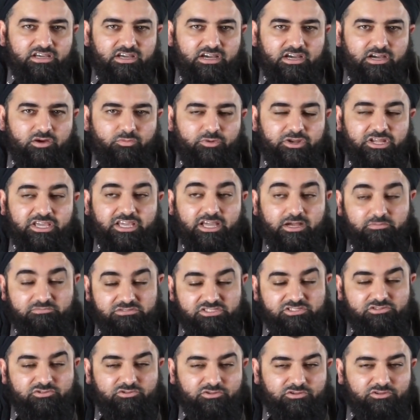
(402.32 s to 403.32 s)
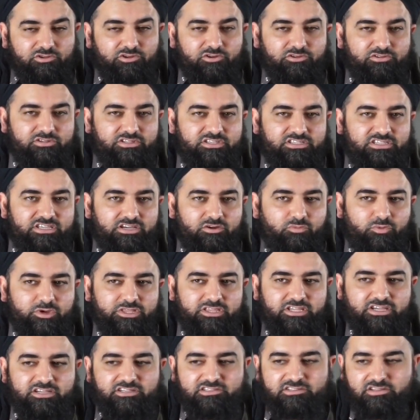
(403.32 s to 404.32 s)
Uh, when it comes to, you know, that
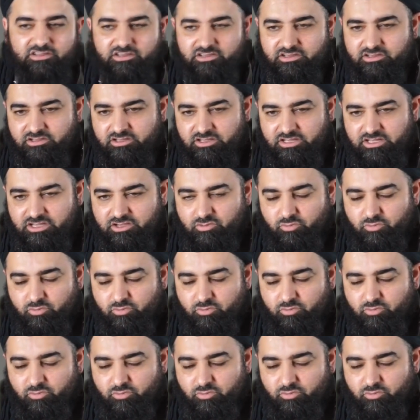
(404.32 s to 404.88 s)
when there's a,